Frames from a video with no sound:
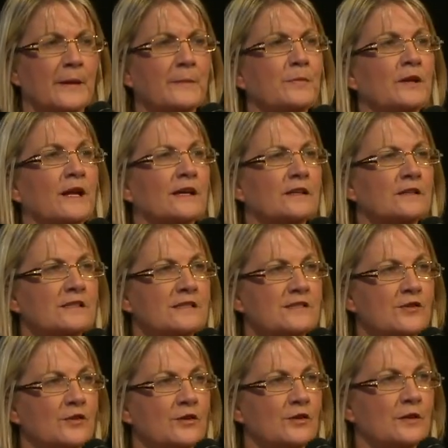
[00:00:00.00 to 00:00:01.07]
People are
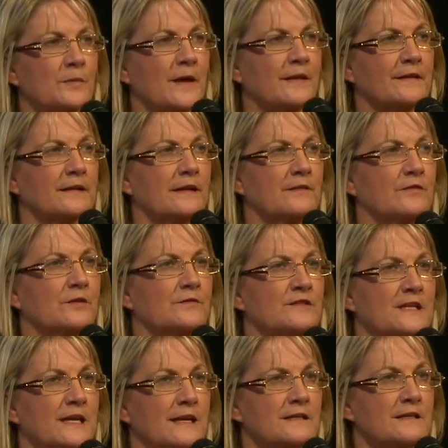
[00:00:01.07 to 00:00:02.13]
concerned about the level
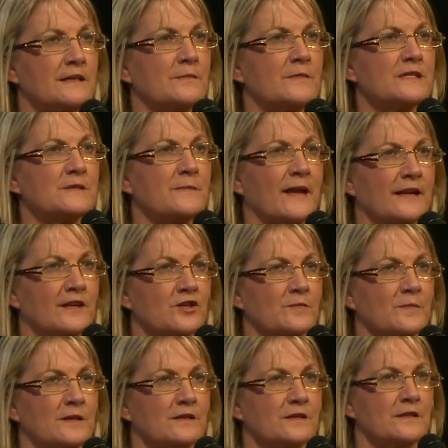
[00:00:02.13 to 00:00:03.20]
of debt and the
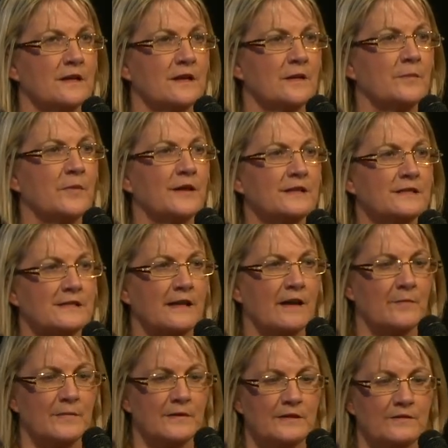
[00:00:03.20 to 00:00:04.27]
mismanagement by this
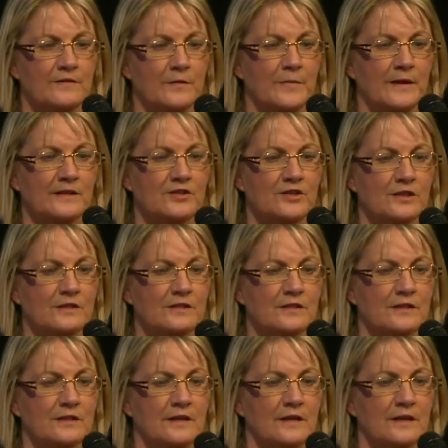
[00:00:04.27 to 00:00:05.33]
government of the budget.